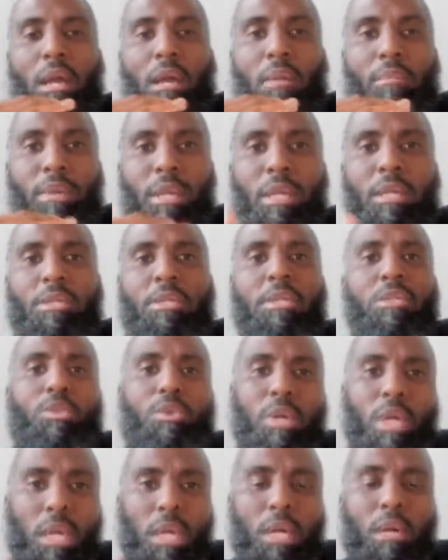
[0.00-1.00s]
Because
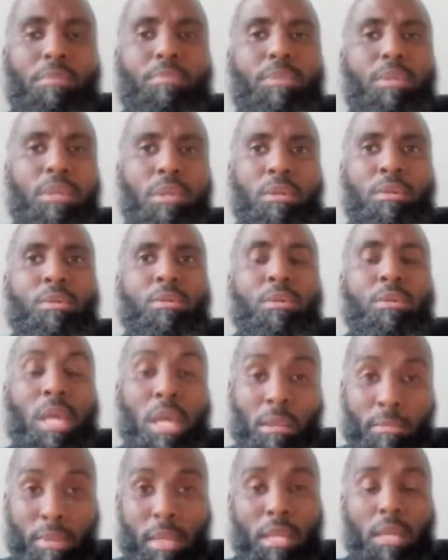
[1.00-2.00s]
this will help you
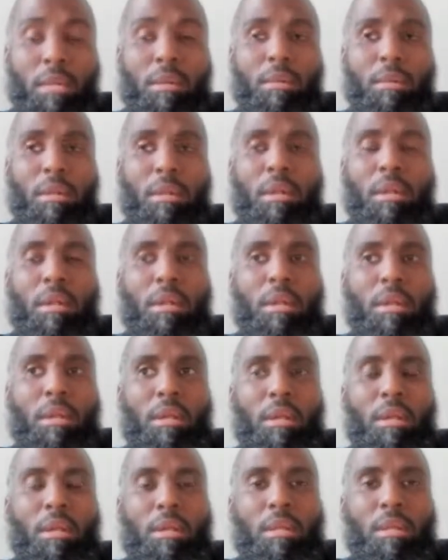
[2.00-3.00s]
and me
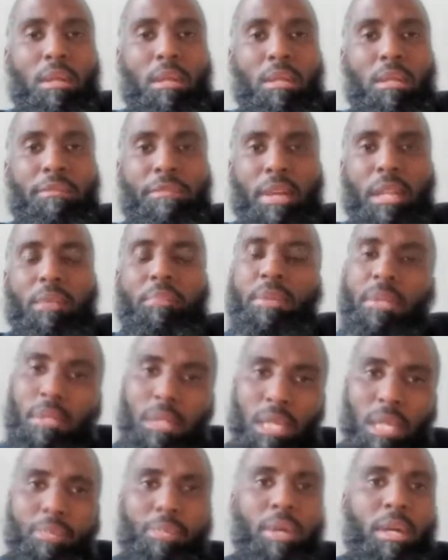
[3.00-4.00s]
develop a
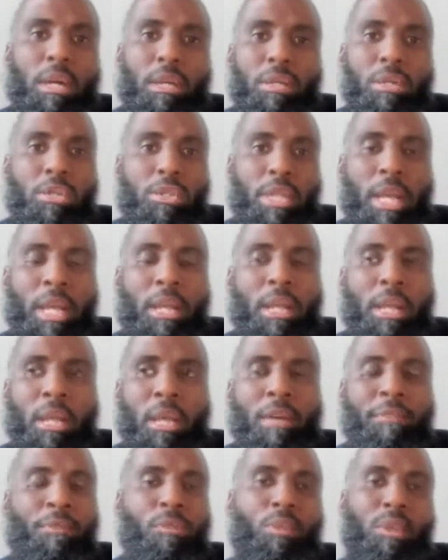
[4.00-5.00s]
deeper
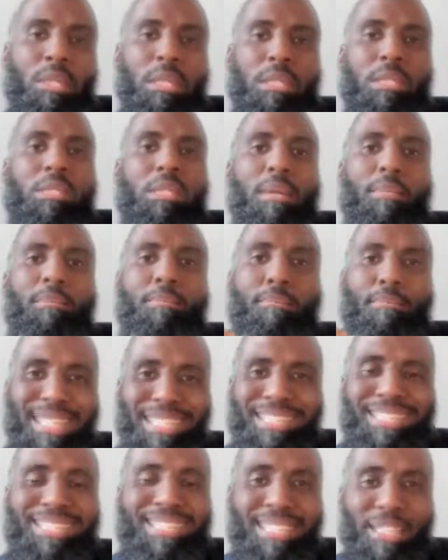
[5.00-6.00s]
understanding of what's the
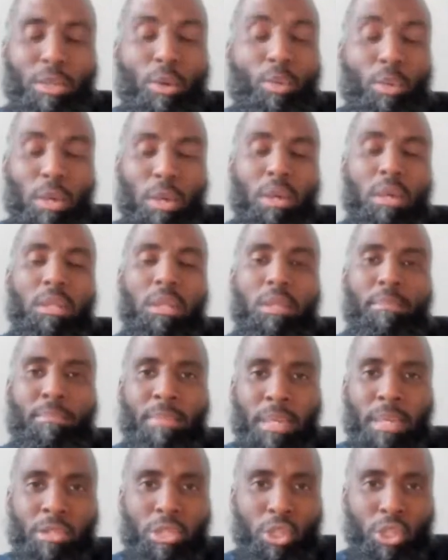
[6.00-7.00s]
message or what are the
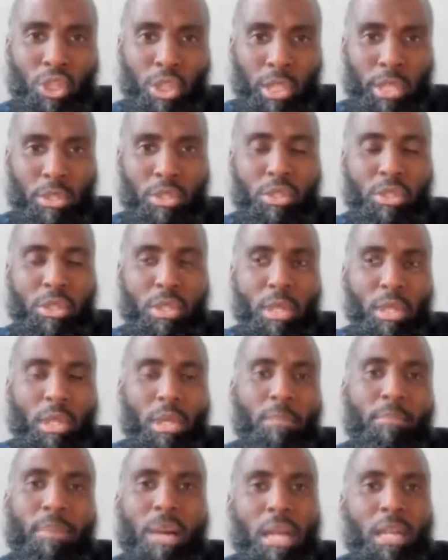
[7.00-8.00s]
messages
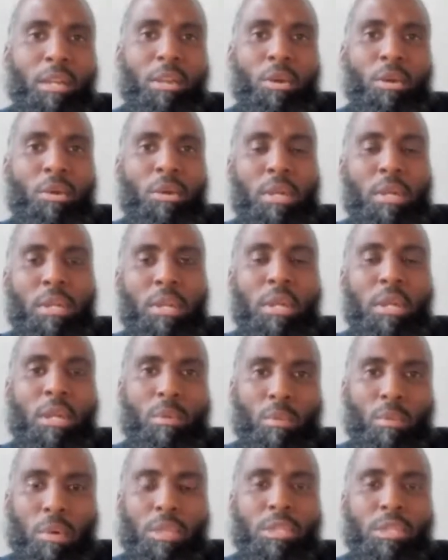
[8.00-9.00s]
my Lord
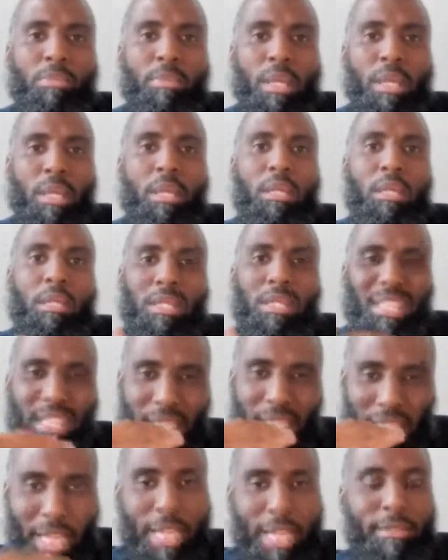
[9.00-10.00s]
wants me to
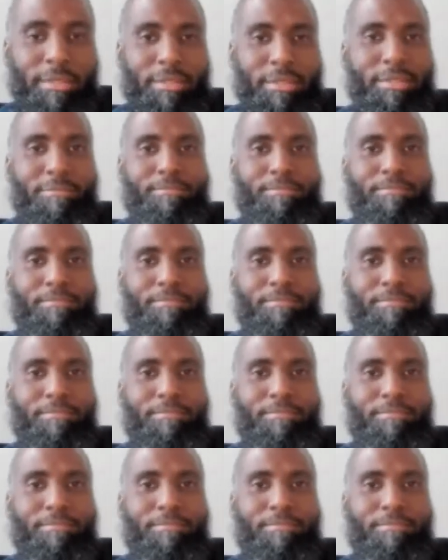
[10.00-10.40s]
get.